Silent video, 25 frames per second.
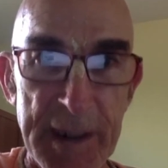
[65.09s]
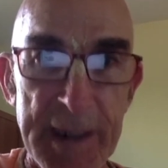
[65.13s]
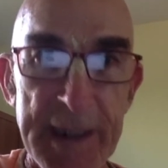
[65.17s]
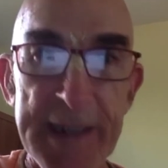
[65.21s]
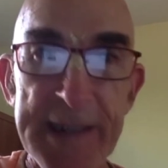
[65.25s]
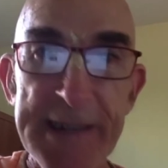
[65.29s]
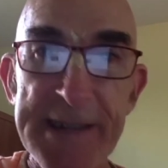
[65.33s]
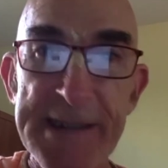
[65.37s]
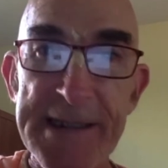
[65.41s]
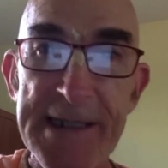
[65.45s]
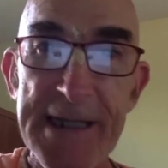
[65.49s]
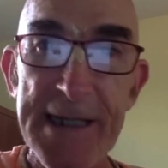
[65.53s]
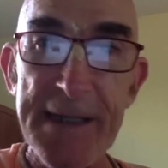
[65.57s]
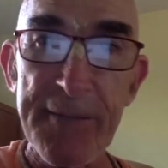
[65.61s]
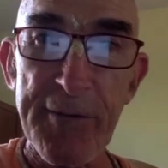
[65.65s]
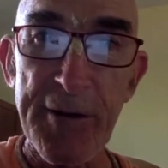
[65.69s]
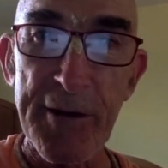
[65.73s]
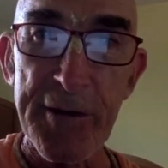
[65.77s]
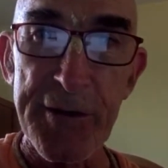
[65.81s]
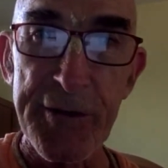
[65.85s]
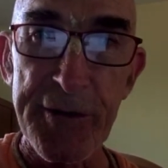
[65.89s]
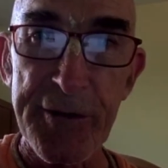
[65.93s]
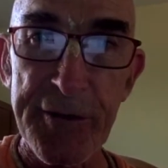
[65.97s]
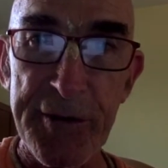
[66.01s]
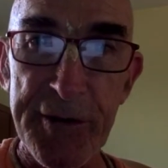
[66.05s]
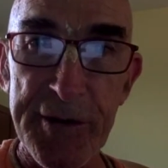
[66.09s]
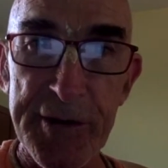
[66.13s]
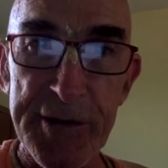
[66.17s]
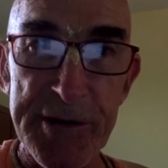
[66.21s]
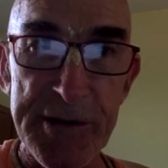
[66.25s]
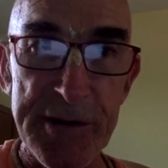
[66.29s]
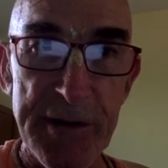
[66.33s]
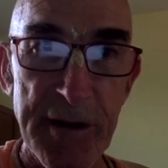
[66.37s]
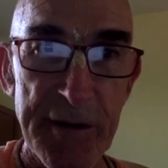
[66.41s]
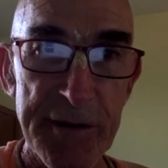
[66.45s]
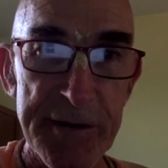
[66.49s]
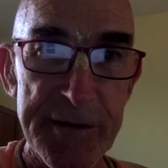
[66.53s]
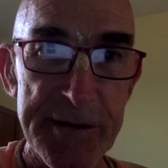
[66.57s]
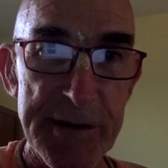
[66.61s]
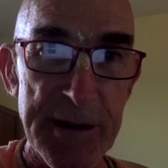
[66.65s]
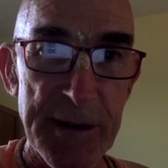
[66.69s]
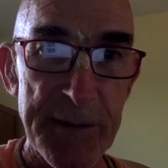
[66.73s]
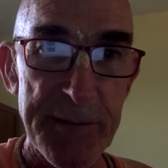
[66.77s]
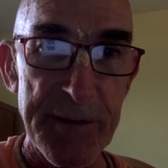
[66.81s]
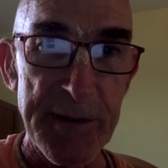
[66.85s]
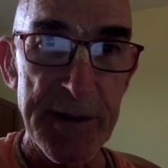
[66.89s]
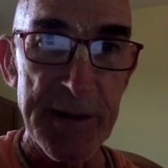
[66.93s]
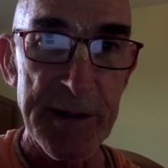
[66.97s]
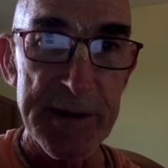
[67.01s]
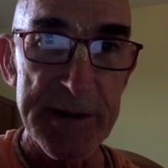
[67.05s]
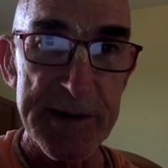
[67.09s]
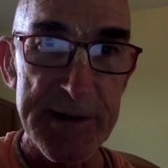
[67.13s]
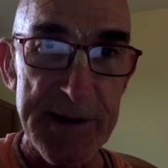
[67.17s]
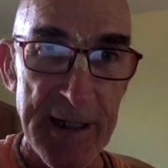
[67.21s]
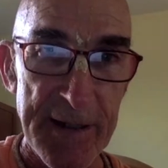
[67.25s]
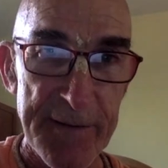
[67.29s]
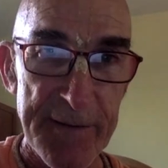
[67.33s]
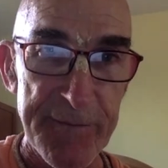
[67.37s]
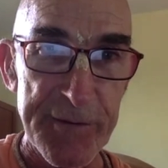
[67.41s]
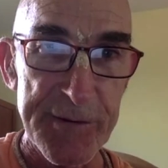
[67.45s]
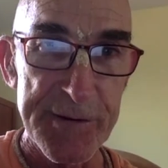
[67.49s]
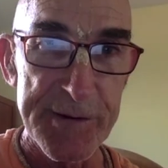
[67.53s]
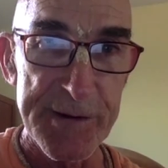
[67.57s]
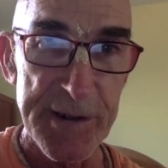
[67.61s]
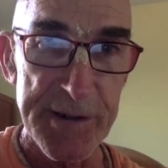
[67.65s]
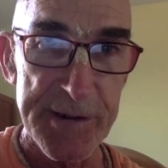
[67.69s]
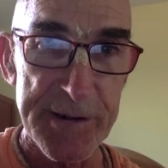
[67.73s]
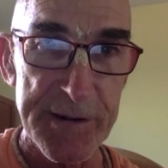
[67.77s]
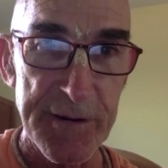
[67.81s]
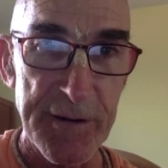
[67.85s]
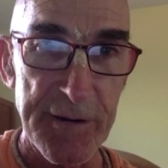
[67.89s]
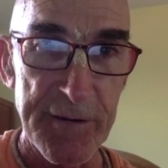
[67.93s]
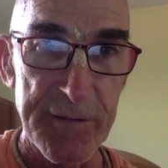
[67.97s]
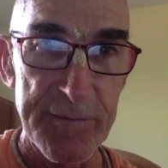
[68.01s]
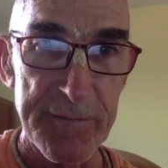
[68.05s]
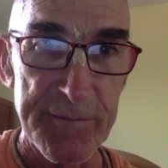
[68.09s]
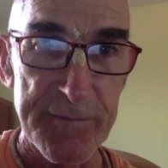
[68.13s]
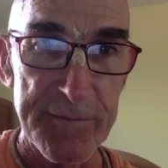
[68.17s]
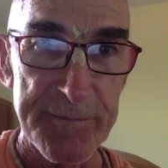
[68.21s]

"See whether you could start something in San Francisco."